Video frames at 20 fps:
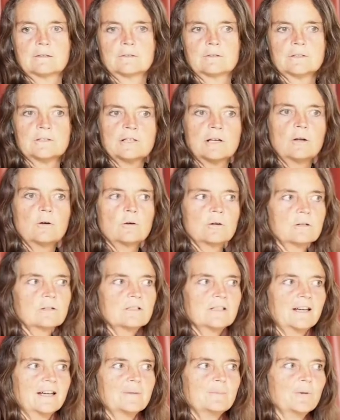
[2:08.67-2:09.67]
it's a long
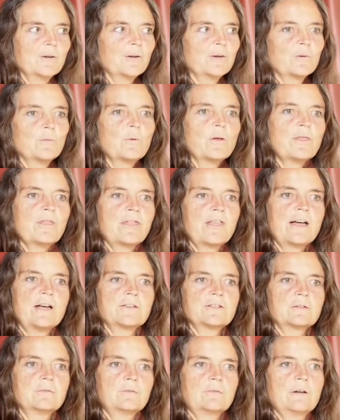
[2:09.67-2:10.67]
time ago,
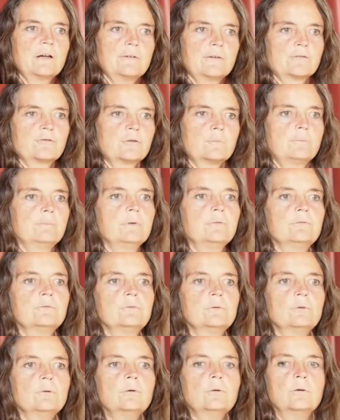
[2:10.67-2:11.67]
1,500
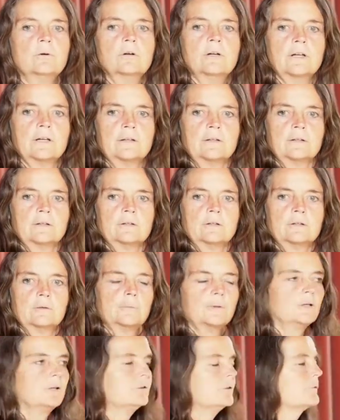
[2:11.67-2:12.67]
before the
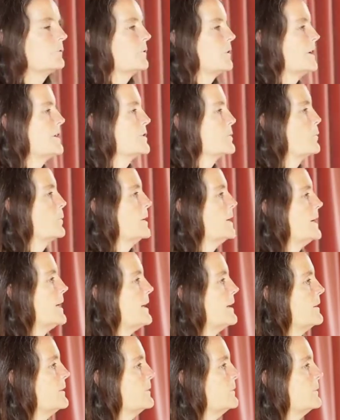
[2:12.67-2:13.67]
birth of Christ, we're
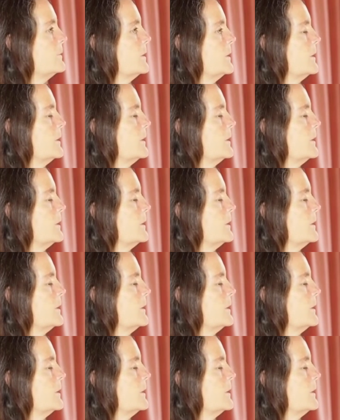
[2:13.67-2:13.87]
now,